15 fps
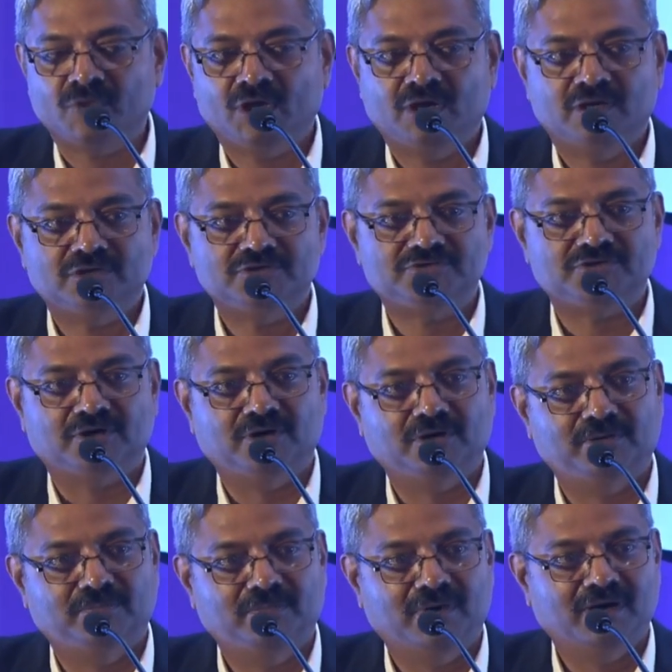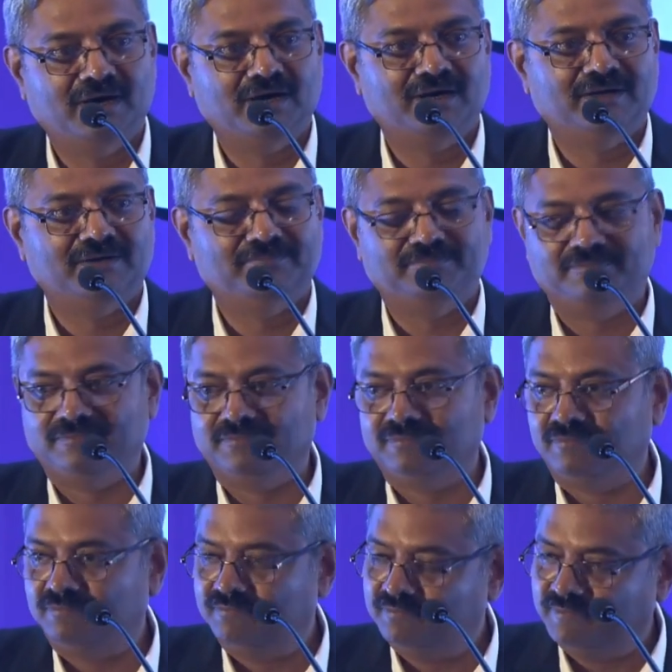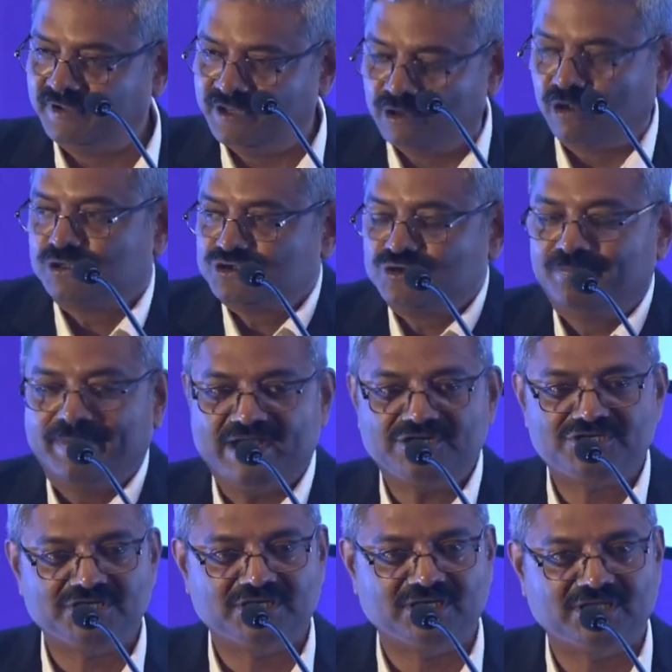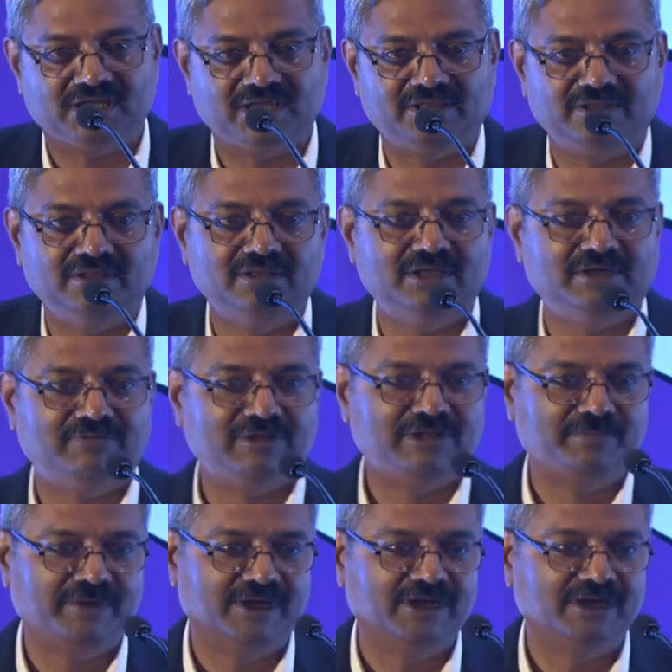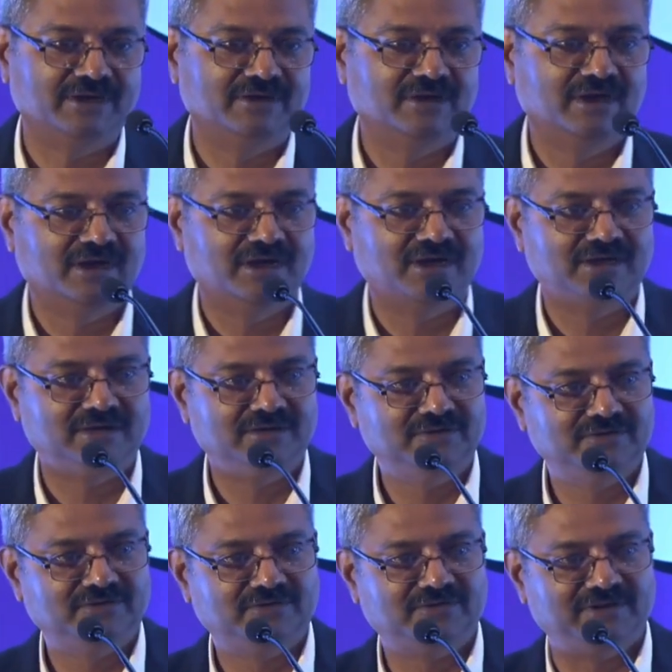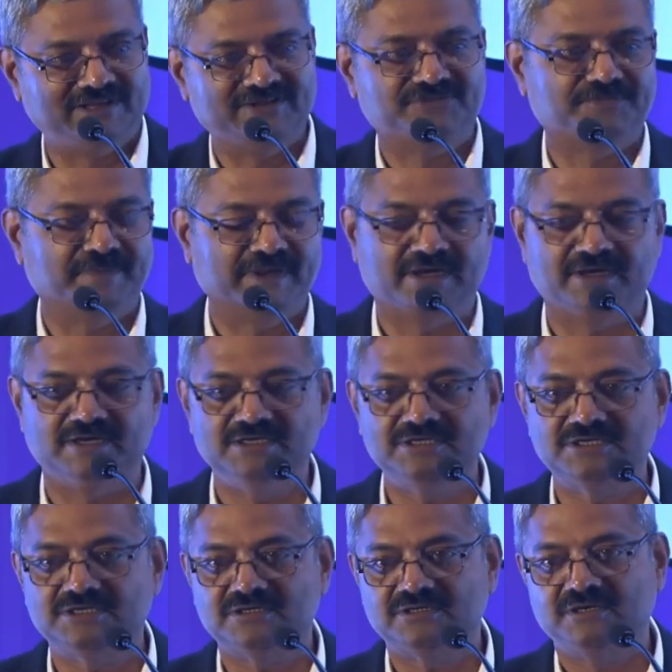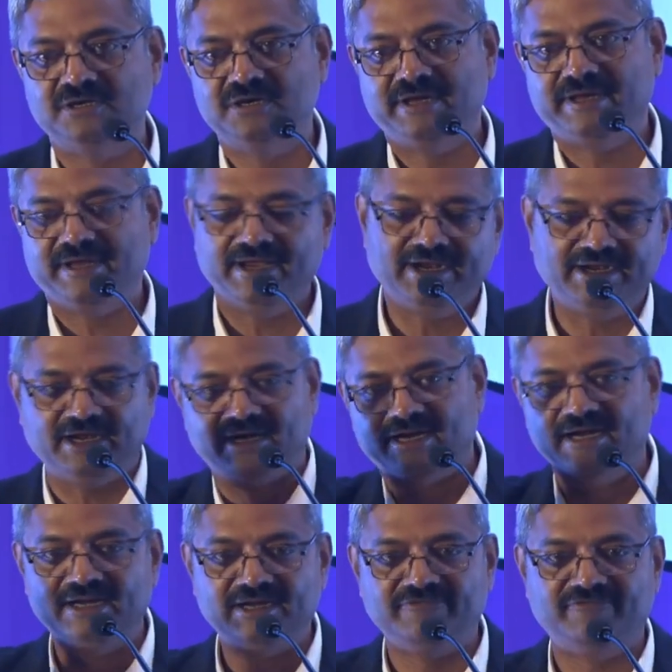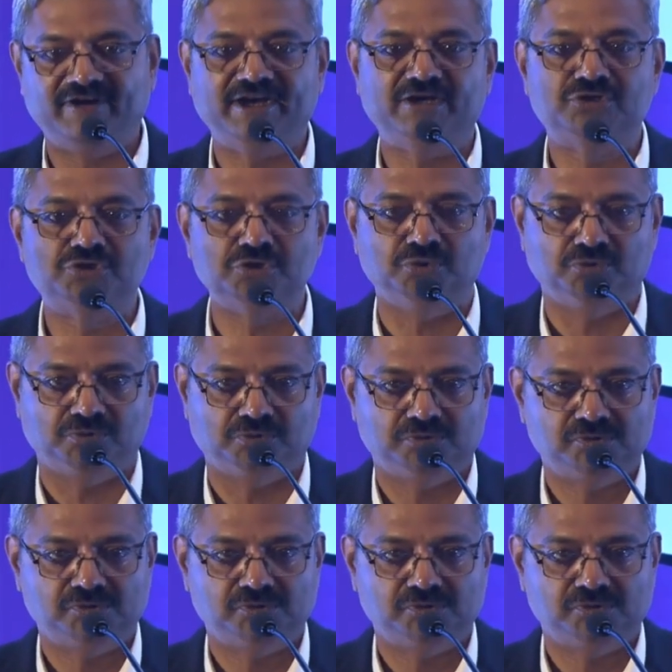So he also mentioned that there will be 3 speakers. He had identified 2.